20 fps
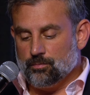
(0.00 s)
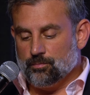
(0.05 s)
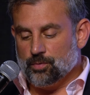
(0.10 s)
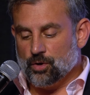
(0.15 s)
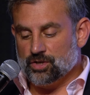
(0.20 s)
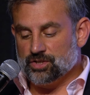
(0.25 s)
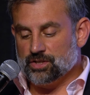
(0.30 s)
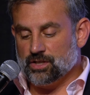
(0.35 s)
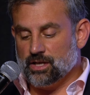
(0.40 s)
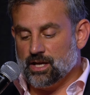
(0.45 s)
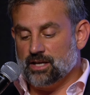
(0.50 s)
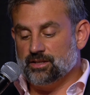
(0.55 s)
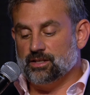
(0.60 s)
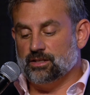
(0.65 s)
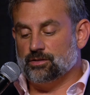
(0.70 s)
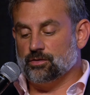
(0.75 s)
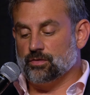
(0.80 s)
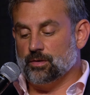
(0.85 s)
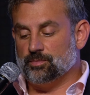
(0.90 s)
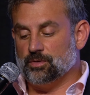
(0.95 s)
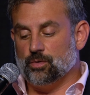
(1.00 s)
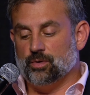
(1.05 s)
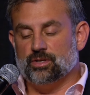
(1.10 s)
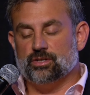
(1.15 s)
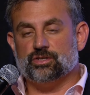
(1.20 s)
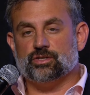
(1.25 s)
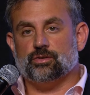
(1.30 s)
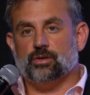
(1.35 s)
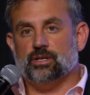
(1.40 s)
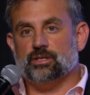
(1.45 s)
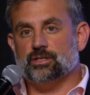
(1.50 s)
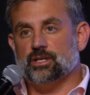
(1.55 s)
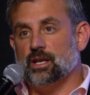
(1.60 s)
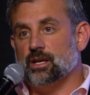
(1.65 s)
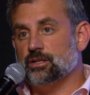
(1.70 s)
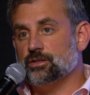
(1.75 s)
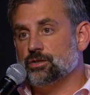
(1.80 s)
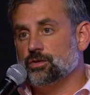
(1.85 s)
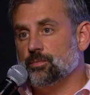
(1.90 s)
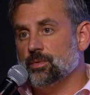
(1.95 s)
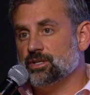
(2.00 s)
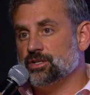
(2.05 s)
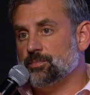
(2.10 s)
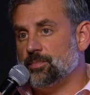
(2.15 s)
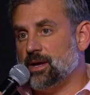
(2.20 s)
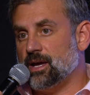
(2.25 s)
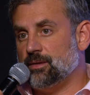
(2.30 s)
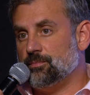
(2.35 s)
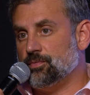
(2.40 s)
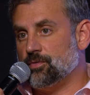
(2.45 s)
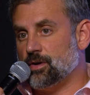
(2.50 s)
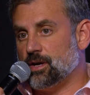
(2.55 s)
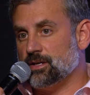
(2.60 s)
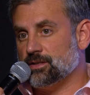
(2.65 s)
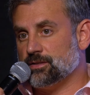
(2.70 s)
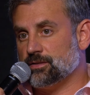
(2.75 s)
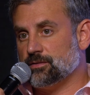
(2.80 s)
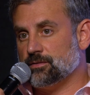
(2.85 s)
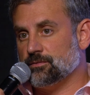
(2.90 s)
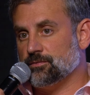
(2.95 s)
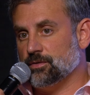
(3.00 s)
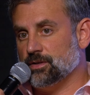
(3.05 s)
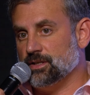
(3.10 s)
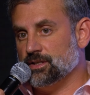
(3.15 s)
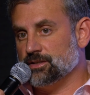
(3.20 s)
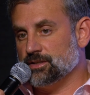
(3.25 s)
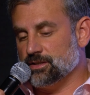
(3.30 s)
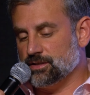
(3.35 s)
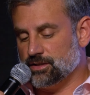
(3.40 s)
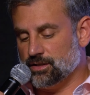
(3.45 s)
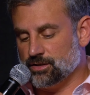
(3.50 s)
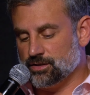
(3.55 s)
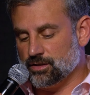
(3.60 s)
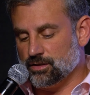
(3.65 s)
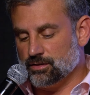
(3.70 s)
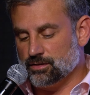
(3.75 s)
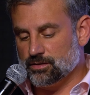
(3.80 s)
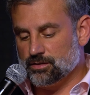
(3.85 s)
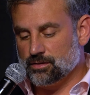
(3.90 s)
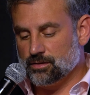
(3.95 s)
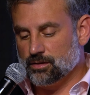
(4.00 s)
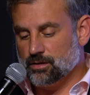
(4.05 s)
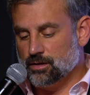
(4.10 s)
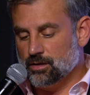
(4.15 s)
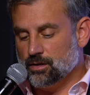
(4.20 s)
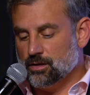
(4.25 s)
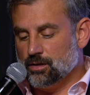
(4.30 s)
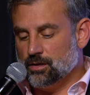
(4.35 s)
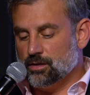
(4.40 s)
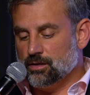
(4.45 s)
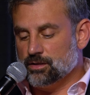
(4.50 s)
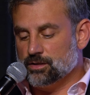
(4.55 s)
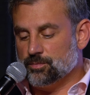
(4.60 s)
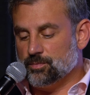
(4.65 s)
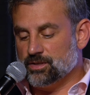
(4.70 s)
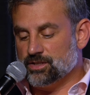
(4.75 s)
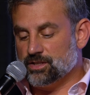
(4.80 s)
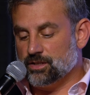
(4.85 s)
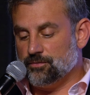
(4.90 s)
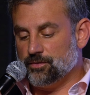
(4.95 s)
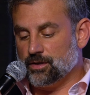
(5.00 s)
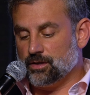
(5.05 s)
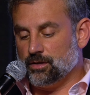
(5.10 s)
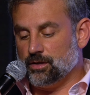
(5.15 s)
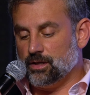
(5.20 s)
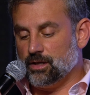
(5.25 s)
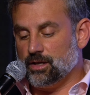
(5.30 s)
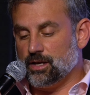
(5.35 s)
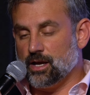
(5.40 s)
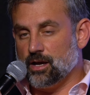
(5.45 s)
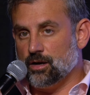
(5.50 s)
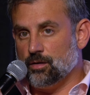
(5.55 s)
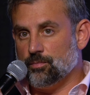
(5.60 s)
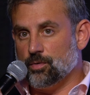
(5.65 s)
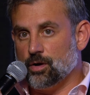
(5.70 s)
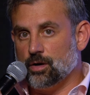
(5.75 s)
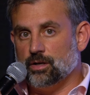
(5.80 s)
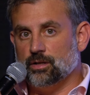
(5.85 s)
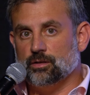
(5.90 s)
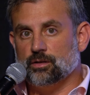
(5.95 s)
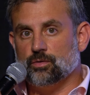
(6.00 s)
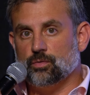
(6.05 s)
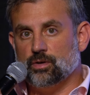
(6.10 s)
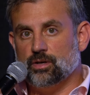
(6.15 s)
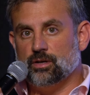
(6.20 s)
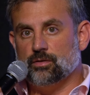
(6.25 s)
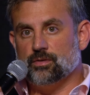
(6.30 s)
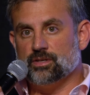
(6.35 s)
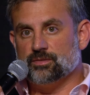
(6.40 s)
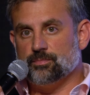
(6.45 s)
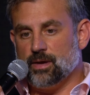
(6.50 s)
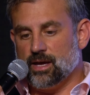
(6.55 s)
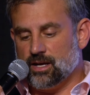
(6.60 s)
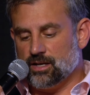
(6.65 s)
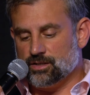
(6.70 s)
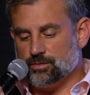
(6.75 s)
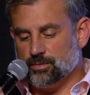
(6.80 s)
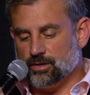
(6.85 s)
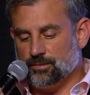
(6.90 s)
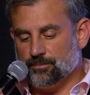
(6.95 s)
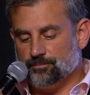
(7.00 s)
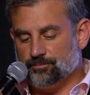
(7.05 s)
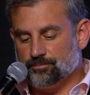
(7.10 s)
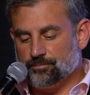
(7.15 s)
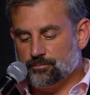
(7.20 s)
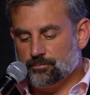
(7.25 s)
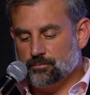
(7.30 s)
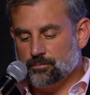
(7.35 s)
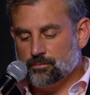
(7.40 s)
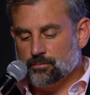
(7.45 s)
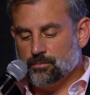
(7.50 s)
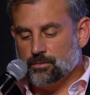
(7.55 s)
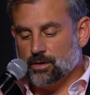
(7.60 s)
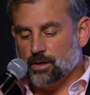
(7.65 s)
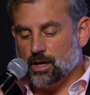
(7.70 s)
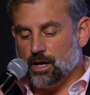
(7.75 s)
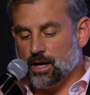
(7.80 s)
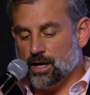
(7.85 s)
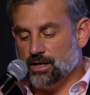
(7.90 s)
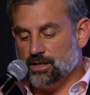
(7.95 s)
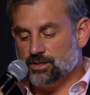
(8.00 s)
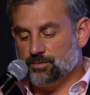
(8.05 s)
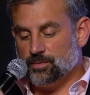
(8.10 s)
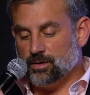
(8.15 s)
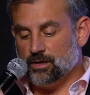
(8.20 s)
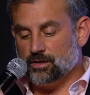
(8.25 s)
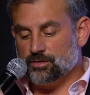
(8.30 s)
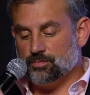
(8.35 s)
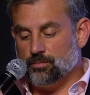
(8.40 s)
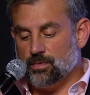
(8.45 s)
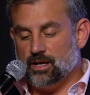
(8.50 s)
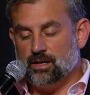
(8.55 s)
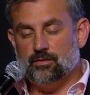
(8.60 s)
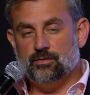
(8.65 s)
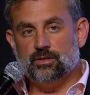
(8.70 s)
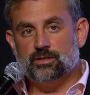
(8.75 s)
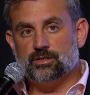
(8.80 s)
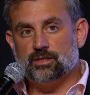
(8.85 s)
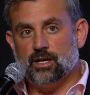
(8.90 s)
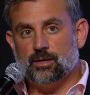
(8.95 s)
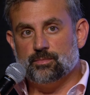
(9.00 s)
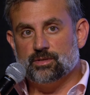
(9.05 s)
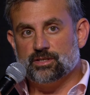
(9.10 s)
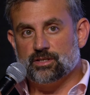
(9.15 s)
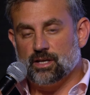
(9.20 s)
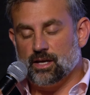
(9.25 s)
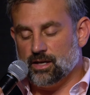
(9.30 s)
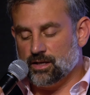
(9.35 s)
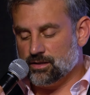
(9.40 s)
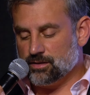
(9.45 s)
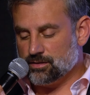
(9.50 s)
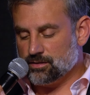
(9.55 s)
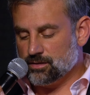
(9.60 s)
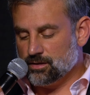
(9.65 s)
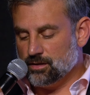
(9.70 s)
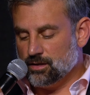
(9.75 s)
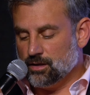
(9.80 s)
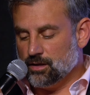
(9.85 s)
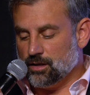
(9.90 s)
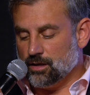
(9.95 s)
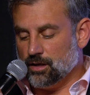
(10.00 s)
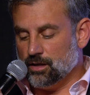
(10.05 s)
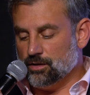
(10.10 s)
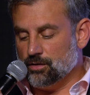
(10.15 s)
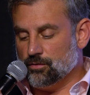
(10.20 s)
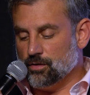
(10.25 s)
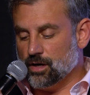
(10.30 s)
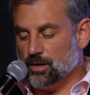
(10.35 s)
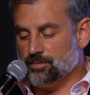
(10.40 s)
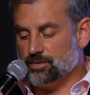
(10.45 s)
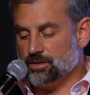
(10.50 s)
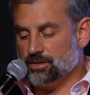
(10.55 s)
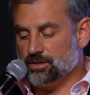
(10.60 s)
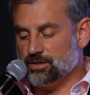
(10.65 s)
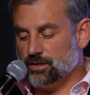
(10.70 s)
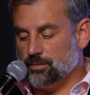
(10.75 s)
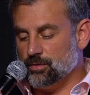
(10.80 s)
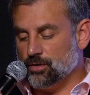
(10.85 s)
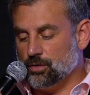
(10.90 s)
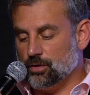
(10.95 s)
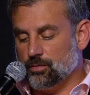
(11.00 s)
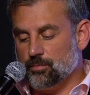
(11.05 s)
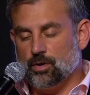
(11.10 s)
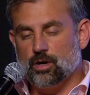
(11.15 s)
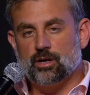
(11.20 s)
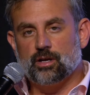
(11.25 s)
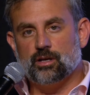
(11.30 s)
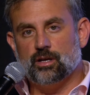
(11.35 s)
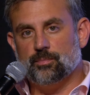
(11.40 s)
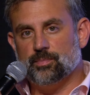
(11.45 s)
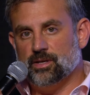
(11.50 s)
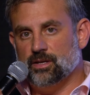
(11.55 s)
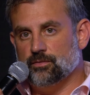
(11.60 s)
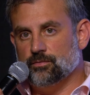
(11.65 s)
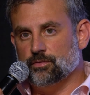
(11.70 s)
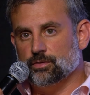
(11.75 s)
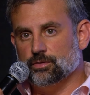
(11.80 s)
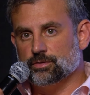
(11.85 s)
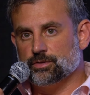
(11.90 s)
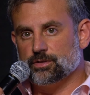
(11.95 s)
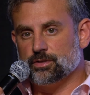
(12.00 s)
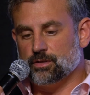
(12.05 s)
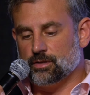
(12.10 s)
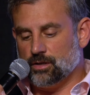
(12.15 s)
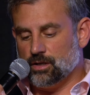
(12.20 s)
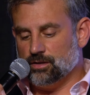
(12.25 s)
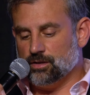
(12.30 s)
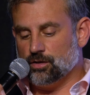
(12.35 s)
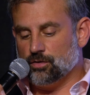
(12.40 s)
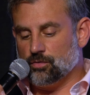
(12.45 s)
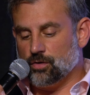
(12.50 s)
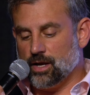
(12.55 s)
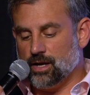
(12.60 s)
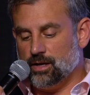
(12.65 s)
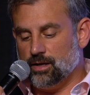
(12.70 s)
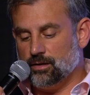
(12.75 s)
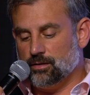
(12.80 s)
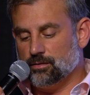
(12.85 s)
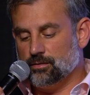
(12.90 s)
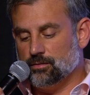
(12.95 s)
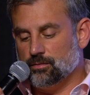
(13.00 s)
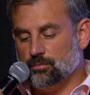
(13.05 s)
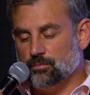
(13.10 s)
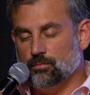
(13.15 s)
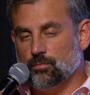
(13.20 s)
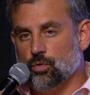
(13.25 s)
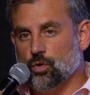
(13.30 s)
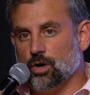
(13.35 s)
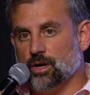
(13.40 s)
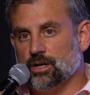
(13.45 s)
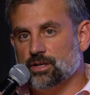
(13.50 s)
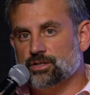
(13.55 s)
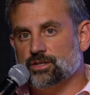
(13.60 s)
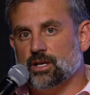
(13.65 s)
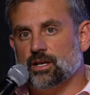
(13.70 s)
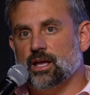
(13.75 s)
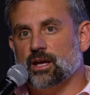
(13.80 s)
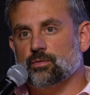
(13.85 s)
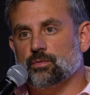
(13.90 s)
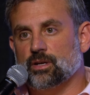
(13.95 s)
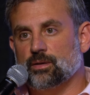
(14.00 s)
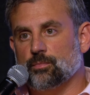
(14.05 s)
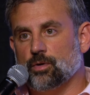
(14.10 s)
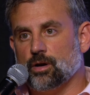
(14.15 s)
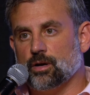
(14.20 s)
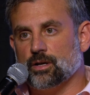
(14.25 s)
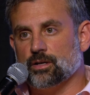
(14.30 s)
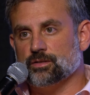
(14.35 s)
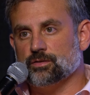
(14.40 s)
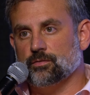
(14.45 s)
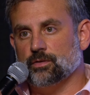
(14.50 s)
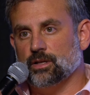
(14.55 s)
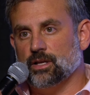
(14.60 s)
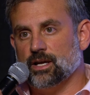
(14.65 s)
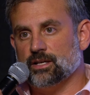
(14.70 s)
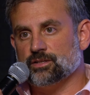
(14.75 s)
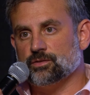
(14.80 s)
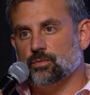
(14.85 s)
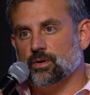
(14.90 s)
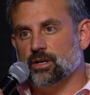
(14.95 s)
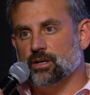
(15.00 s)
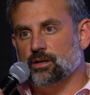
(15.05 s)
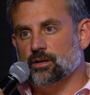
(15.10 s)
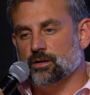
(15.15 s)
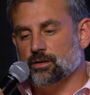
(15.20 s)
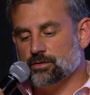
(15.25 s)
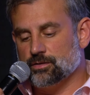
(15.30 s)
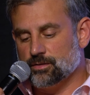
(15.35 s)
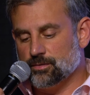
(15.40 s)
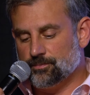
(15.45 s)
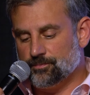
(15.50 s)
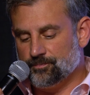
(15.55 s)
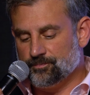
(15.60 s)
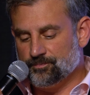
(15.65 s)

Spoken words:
Personally, I think the crypto industry is getting too much bad press for these decisions, specifically in counterparty and liquidity risk management. I experienced many of these same mistakes in the run-up to similar market upheavals in the credit, mortgage, and equity markets over the last 20 years.